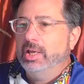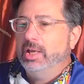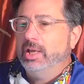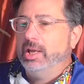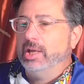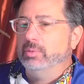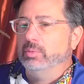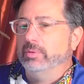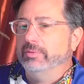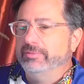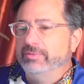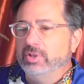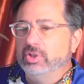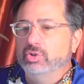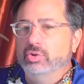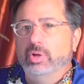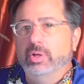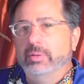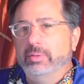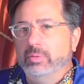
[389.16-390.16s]
and we're
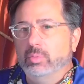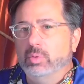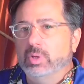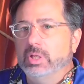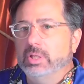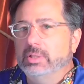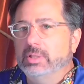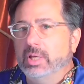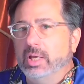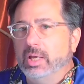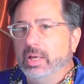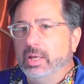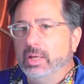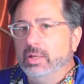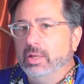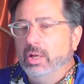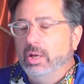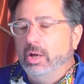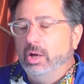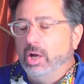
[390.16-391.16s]
featuring 3 a day
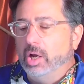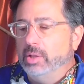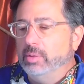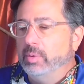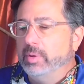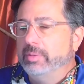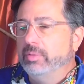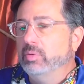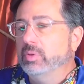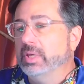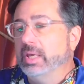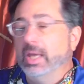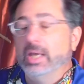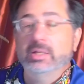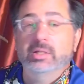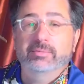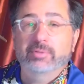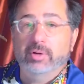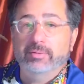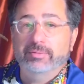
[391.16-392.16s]
all the way through the end of our